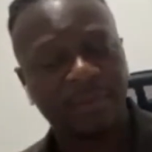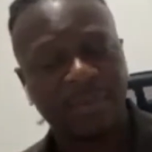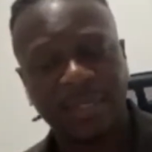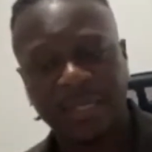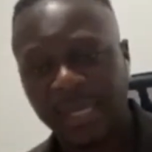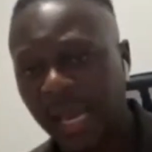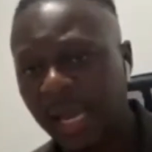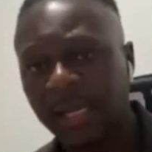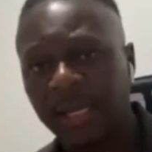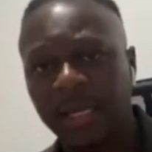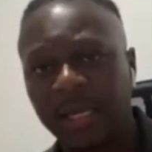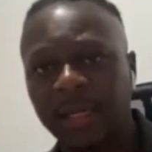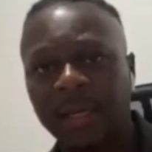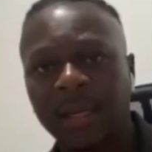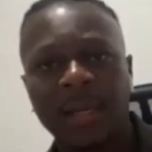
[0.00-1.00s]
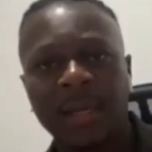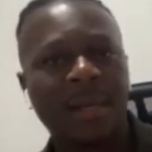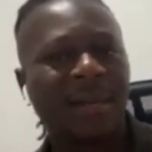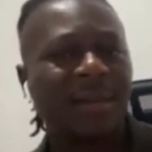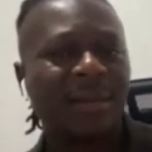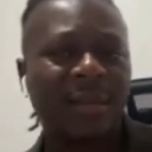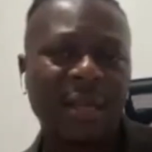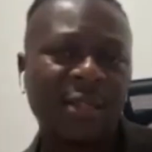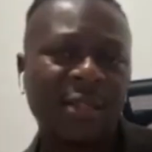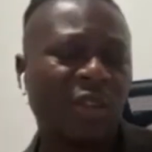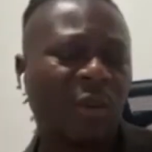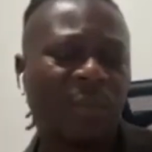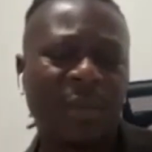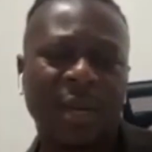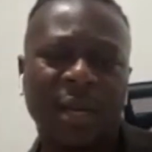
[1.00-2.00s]
slightly, then
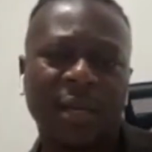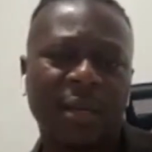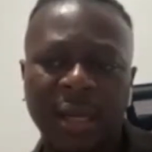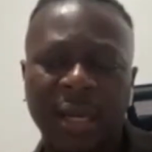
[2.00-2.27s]
job done.